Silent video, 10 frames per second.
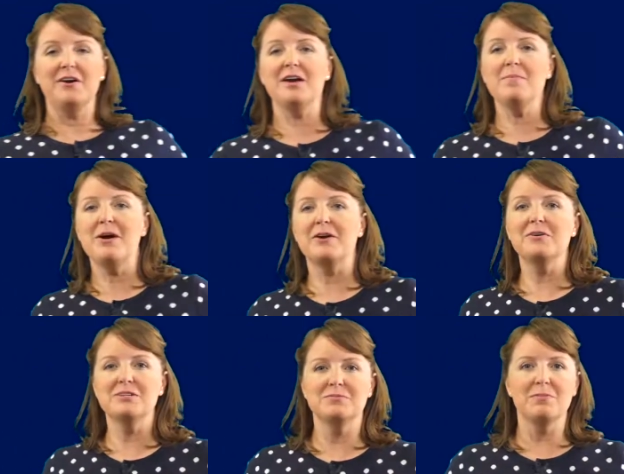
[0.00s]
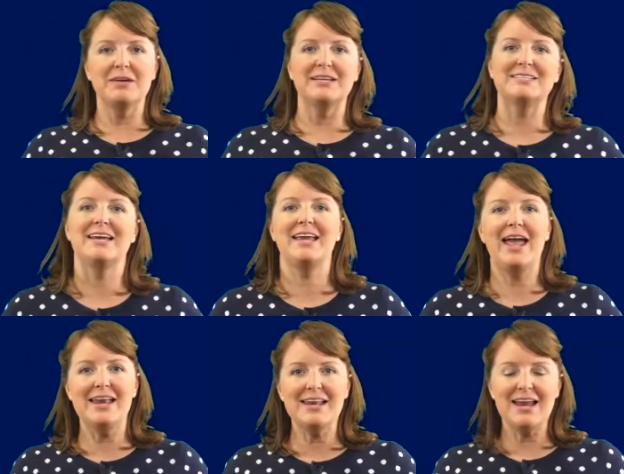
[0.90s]
area model is when we can take
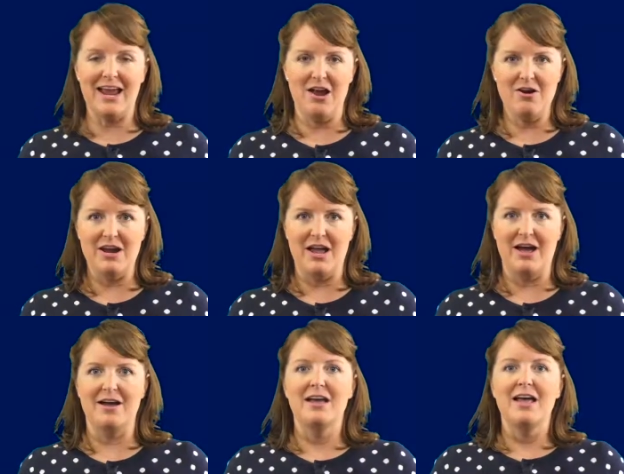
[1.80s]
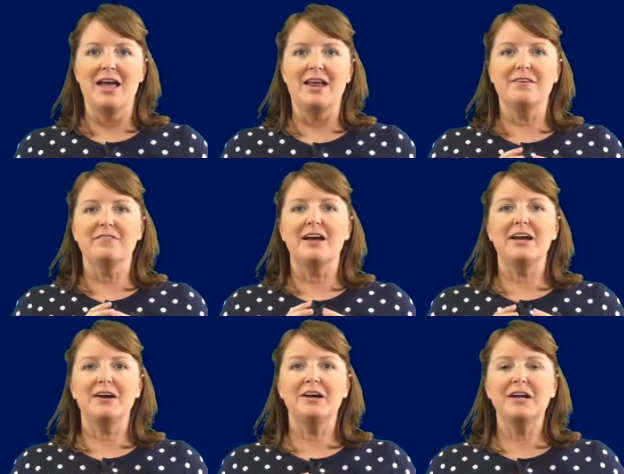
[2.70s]
any area, and if that
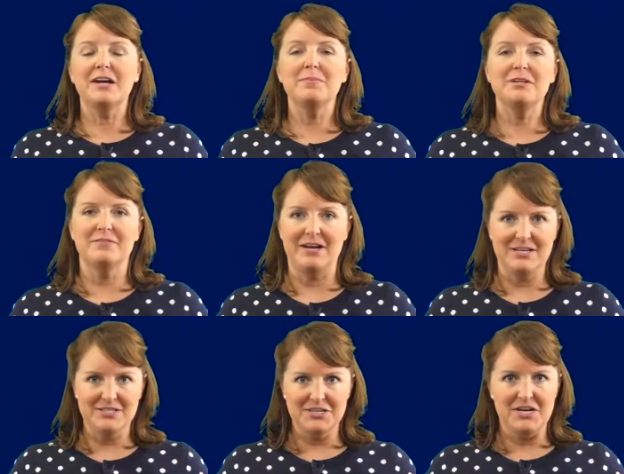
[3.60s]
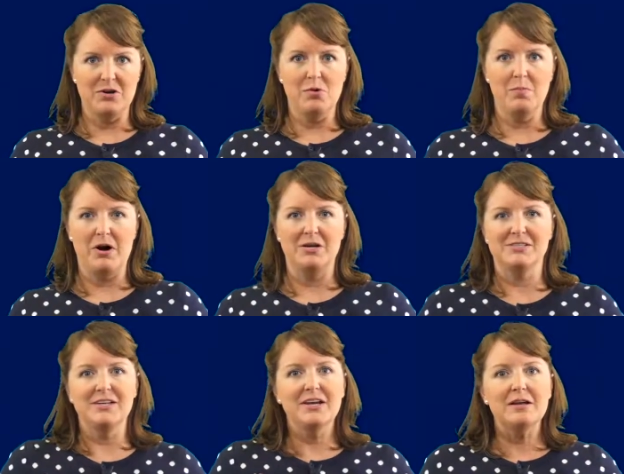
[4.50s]
area can be divided into equal
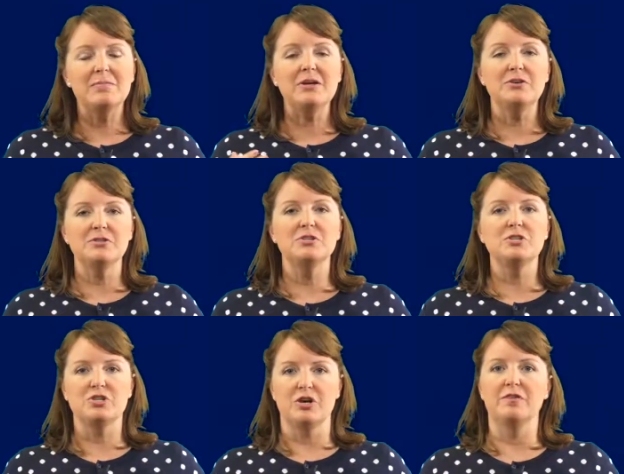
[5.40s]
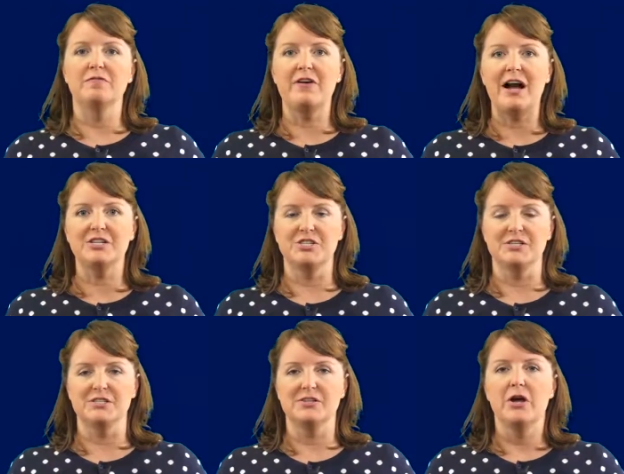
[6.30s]
parts, it can be used to show
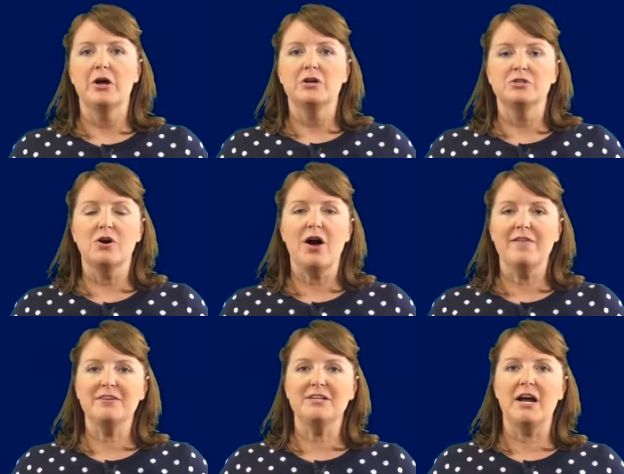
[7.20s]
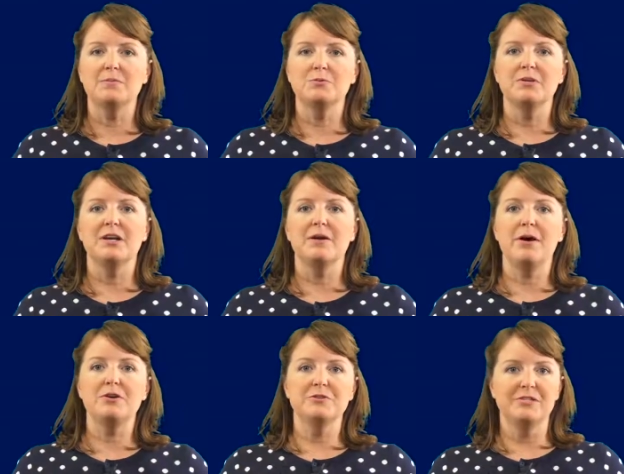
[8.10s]
fractions. So oftentimes we think
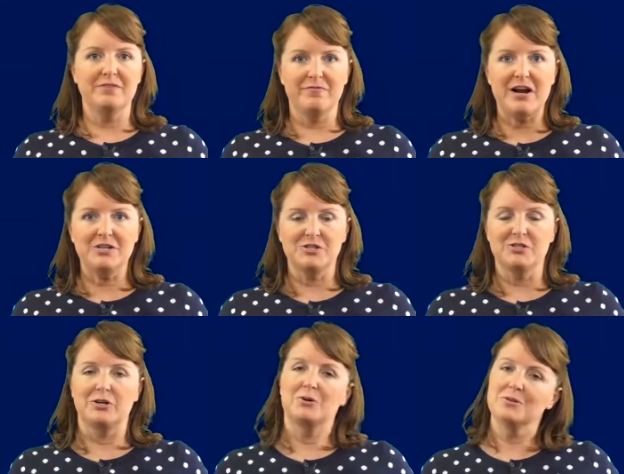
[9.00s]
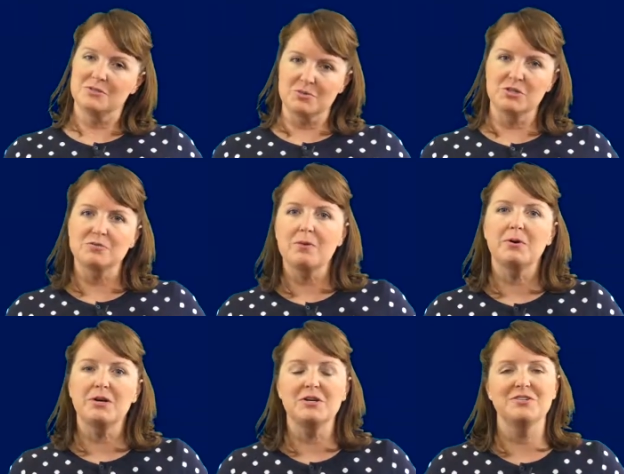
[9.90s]
about using the fraction circles, which is what
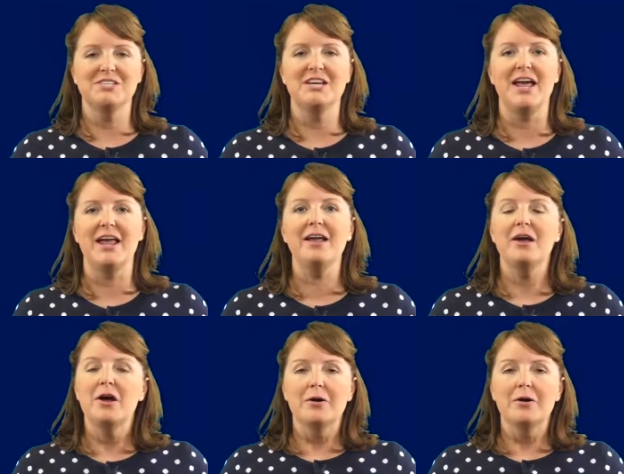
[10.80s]
we're going to use today,